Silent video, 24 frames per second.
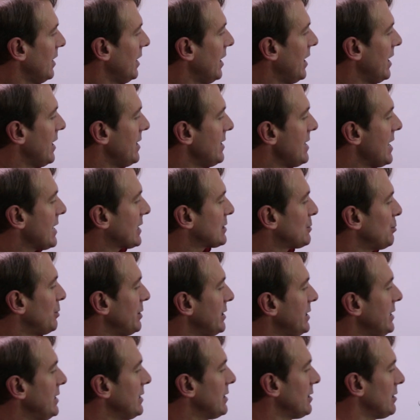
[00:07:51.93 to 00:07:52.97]
And next one
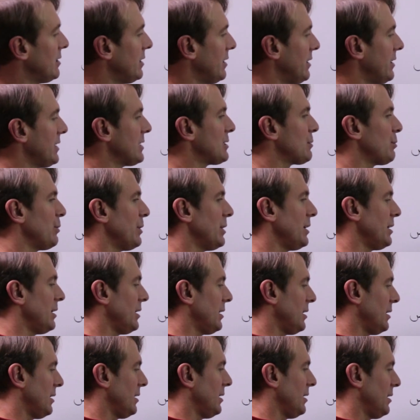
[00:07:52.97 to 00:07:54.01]
here, now this
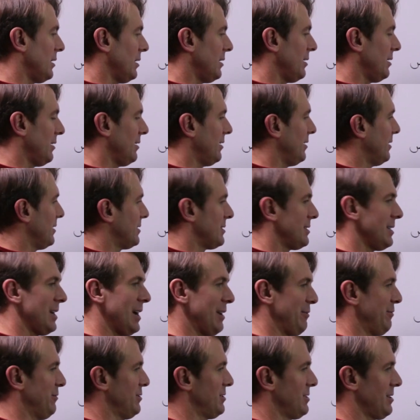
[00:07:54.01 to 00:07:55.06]
one, it's
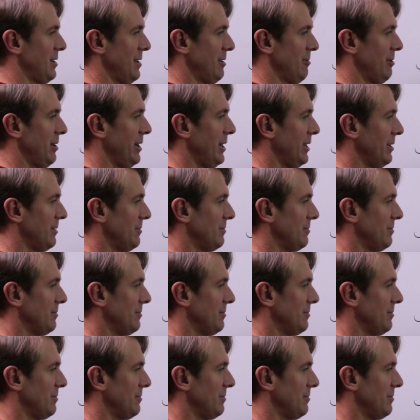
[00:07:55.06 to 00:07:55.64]
not Fusha, right?